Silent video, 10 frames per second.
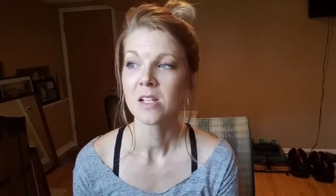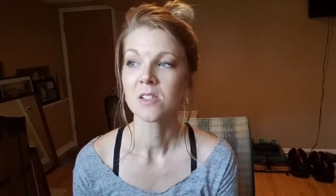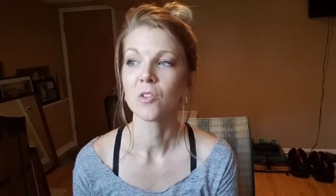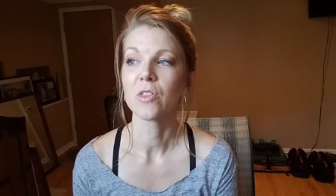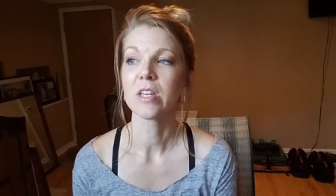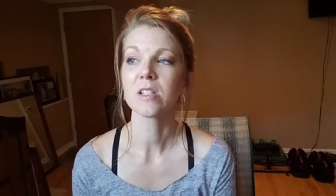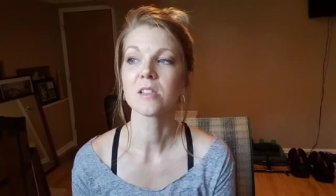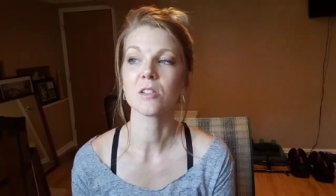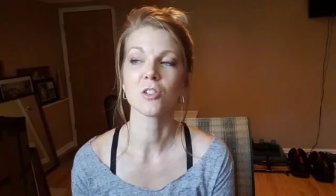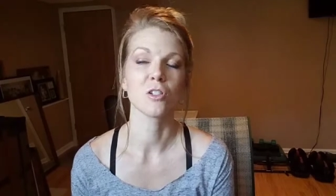So
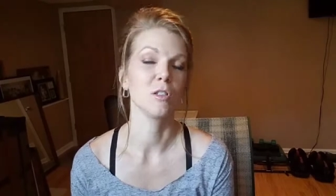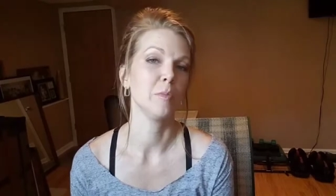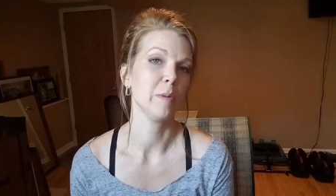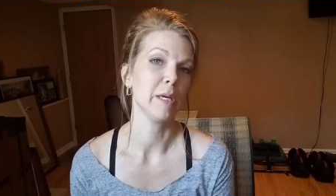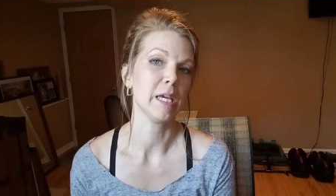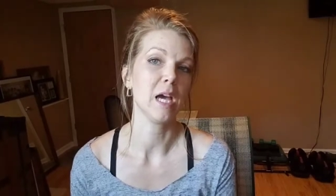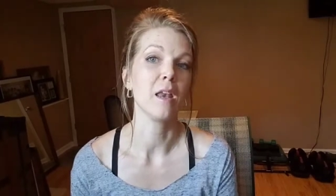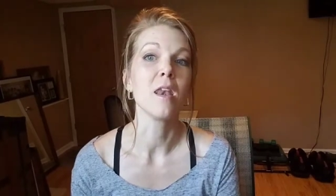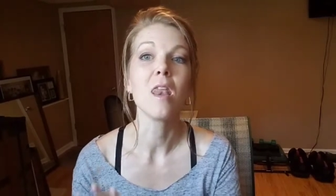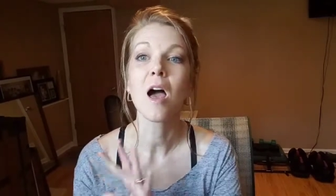this should be
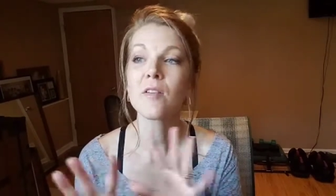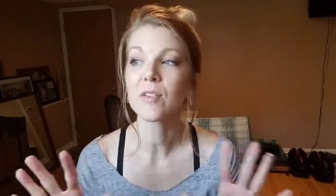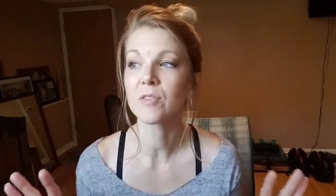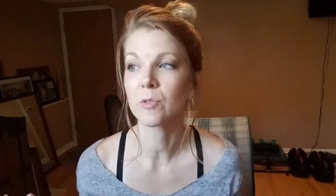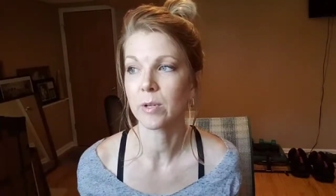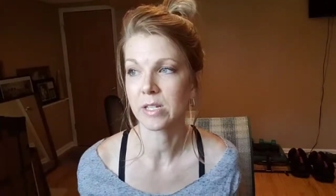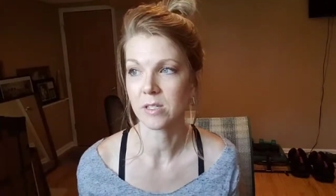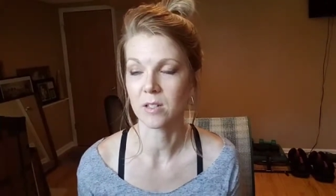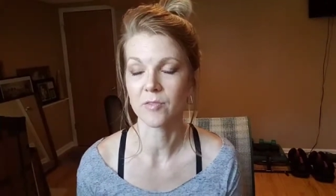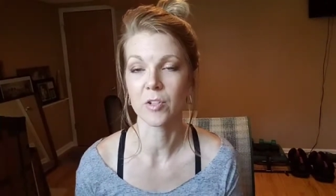enough of a
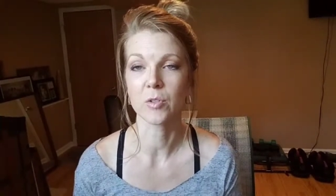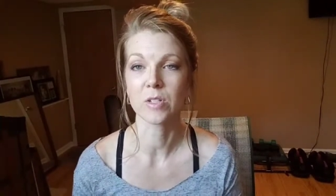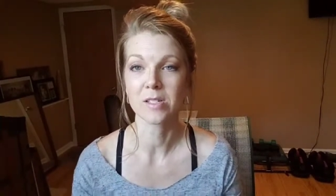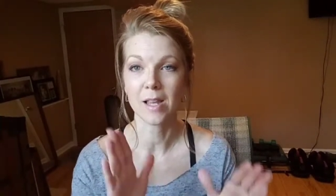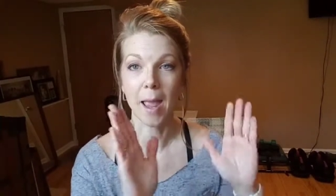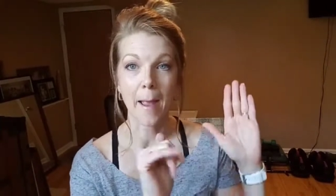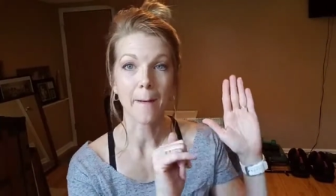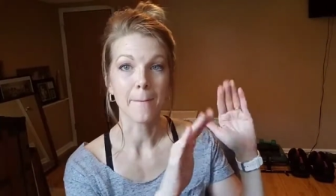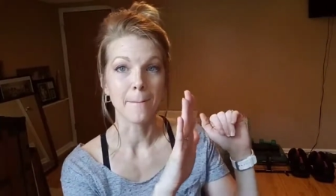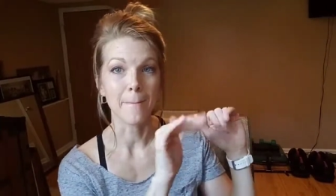reason for you to say
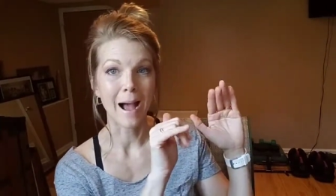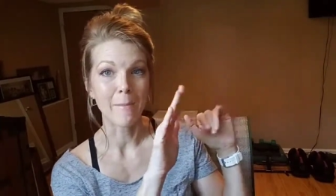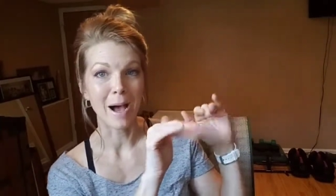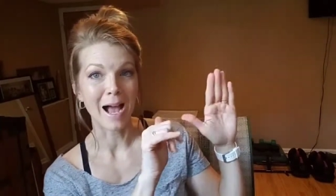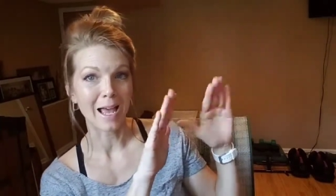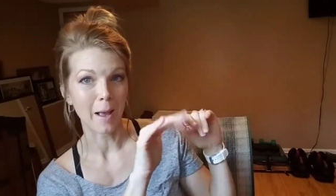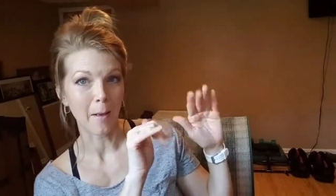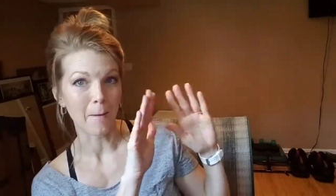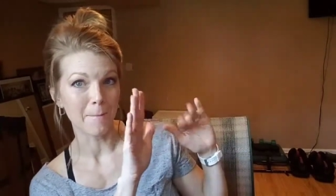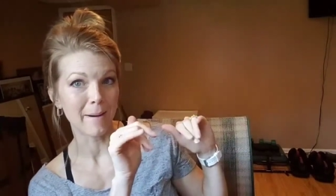bye-bye.
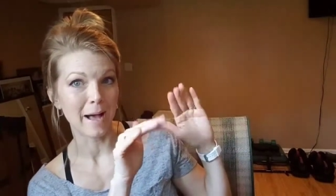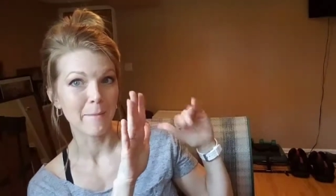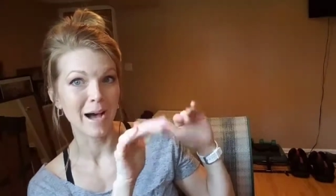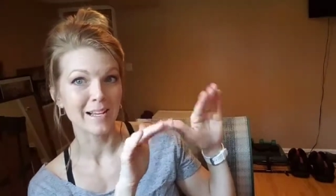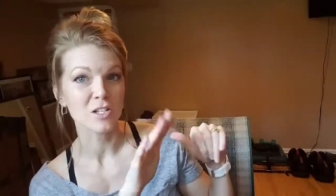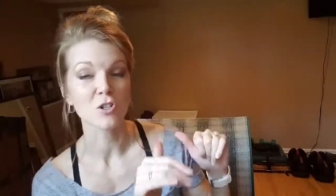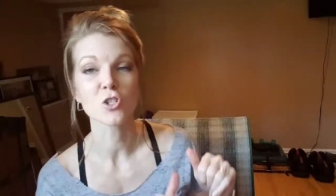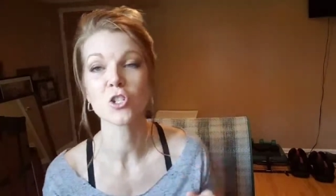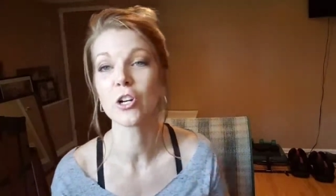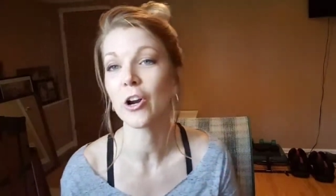Bye-bye to the
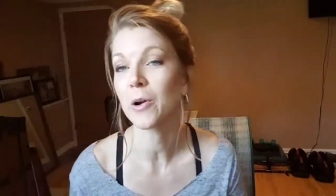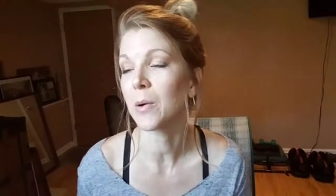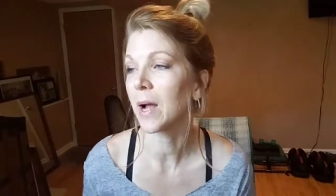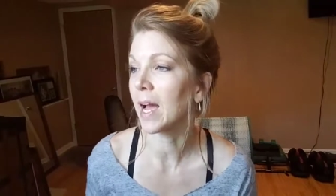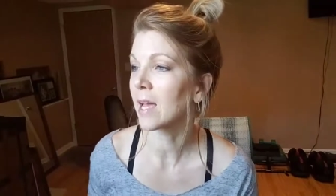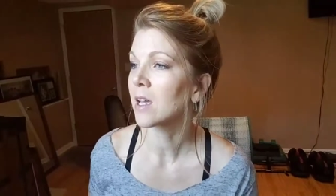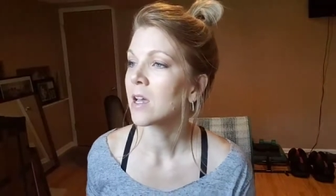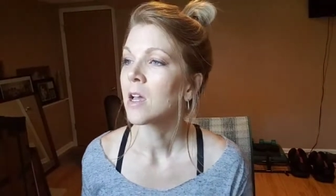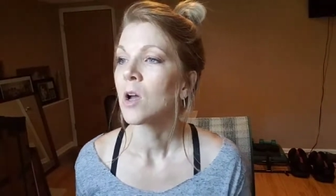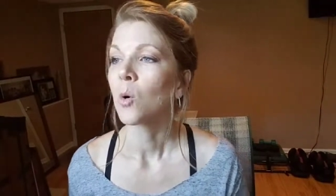sugar, okay?
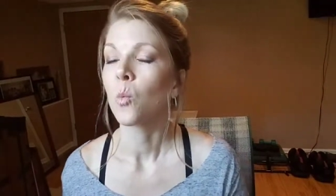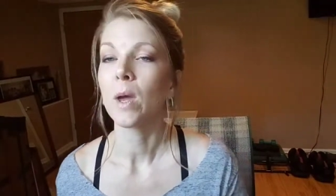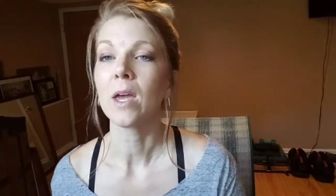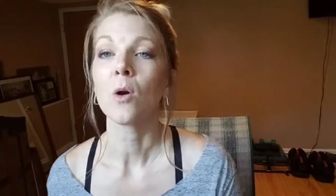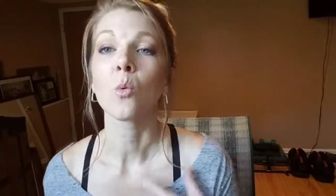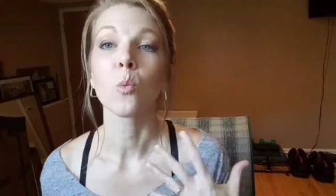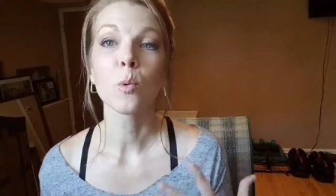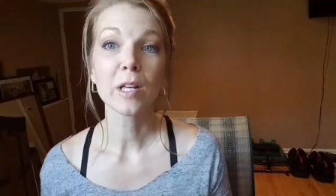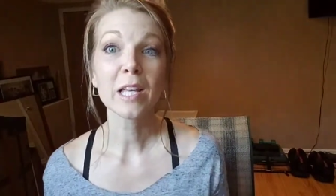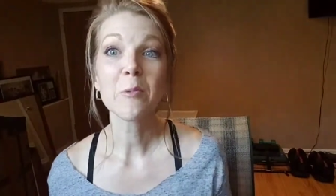We
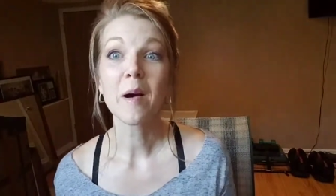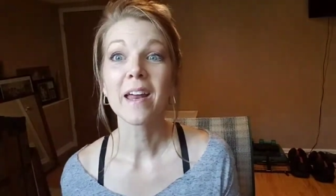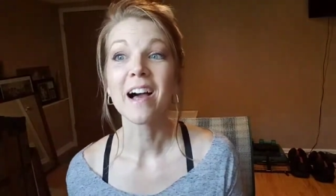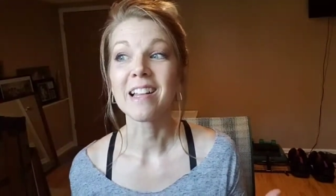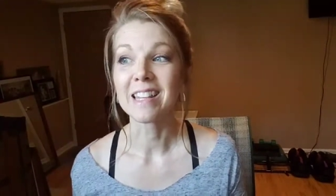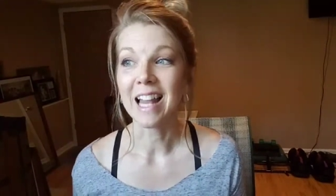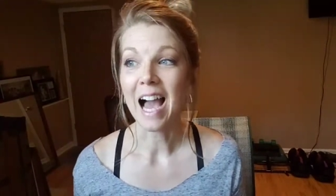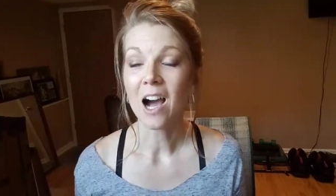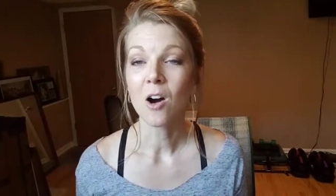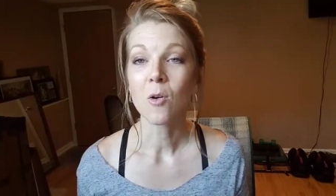really want to
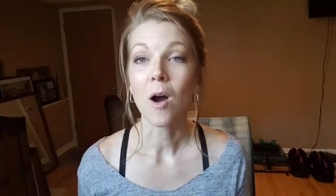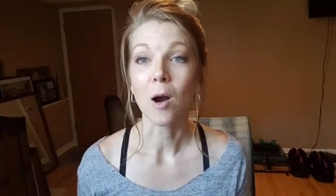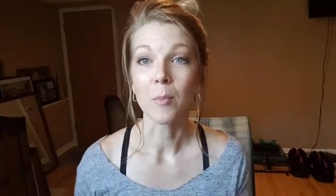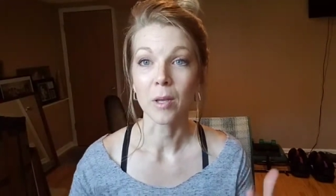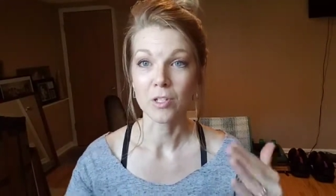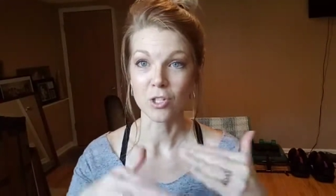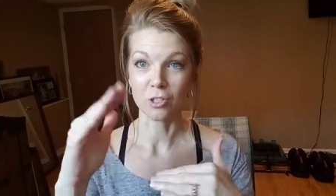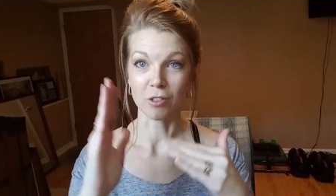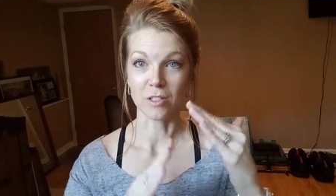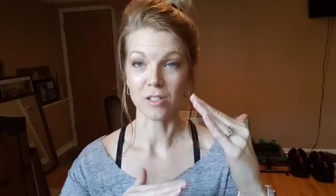allow our blood
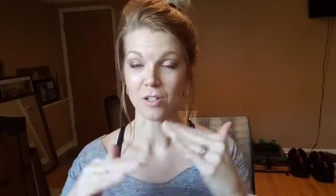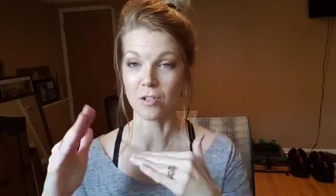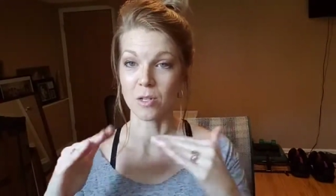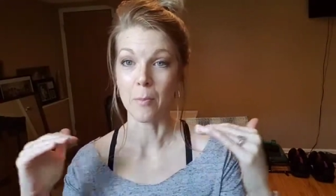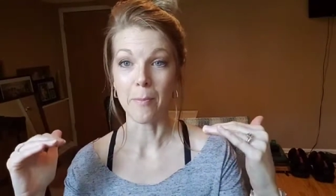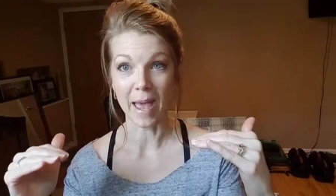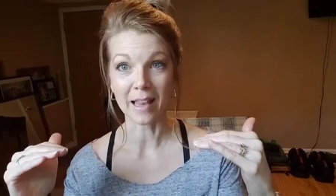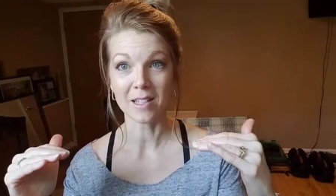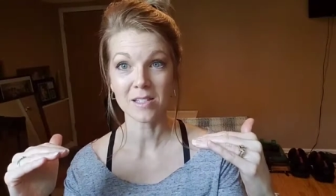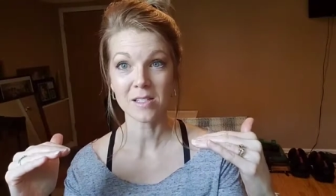sugar to start to
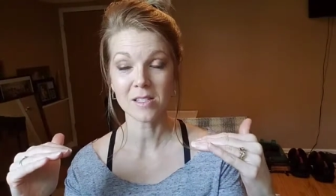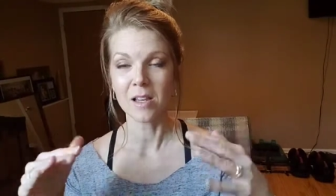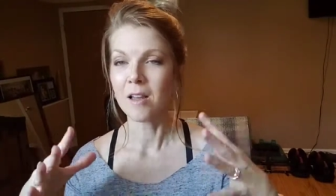balance,